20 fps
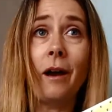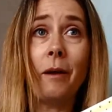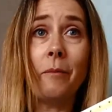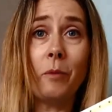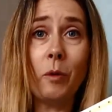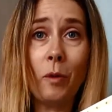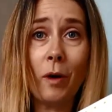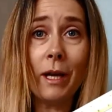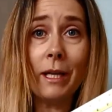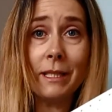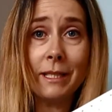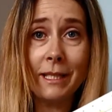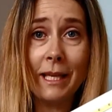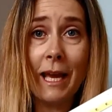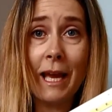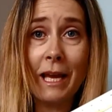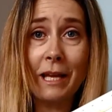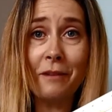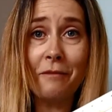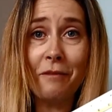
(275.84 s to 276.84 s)
I'm quite
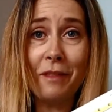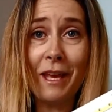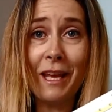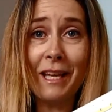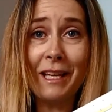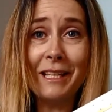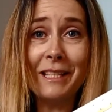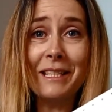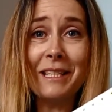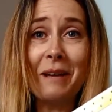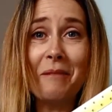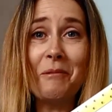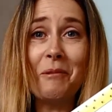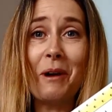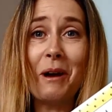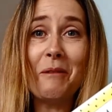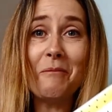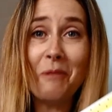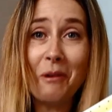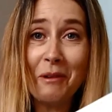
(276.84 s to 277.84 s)
scared of things. I'm
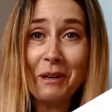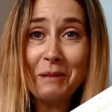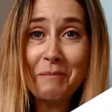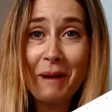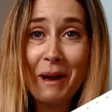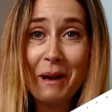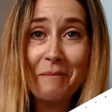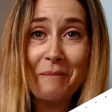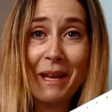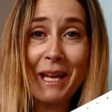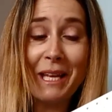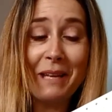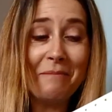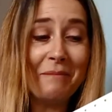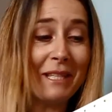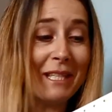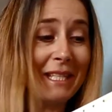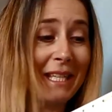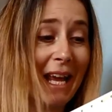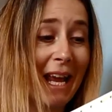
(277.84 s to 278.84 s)
quite worried about making
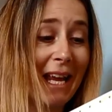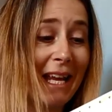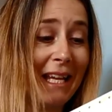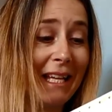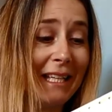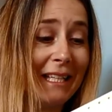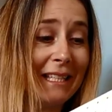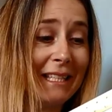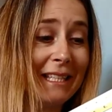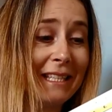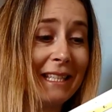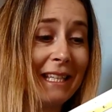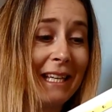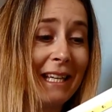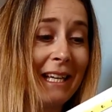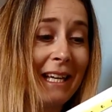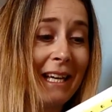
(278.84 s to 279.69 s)
mistakes.